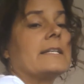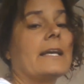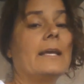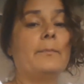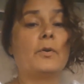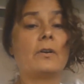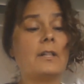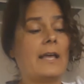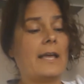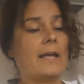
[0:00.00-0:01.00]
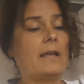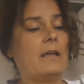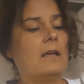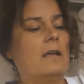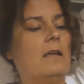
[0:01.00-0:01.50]
to keep your clay
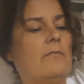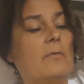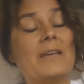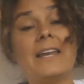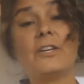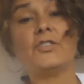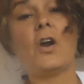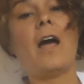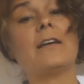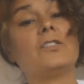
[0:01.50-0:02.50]
from getting dry.